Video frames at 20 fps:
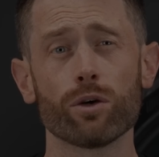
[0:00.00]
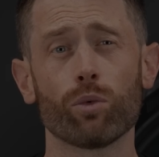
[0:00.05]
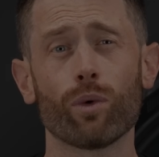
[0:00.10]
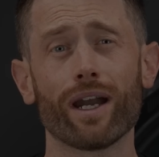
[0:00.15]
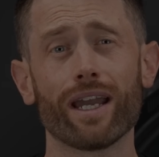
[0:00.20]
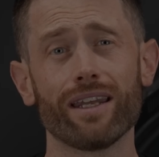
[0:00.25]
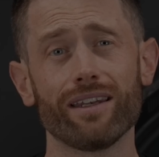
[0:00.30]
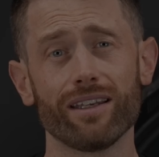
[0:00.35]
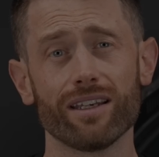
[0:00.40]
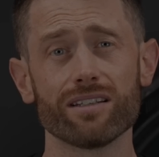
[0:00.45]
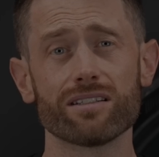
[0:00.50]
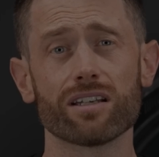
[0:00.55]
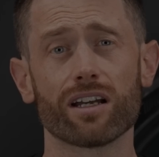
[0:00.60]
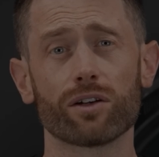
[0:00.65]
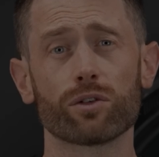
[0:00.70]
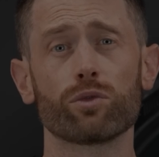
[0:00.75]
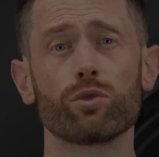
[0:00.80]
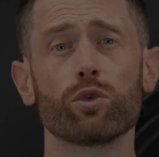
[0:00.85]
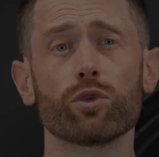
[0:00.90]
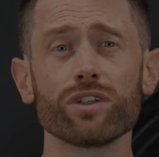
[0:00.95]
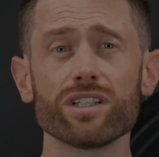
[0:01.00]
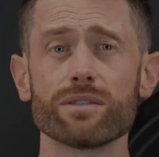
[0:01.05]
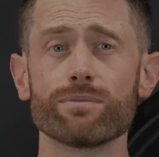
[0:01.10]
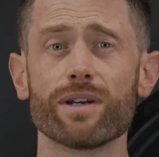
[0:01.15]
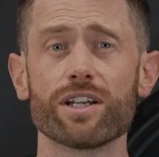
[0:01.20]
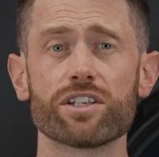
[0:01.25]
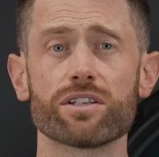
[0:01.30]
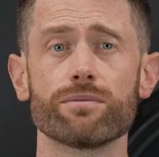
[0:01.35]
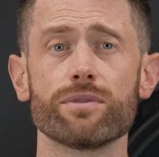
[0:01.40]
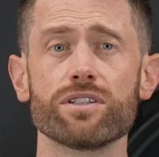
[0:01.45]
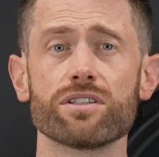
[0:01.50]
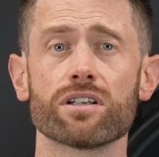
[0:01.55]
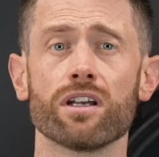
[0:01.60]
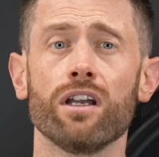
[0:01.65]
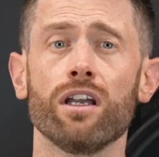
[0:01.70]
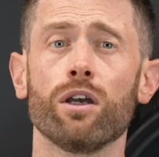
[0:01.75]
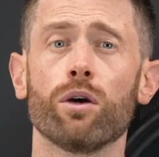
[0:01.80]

the way in the internal noise measurements,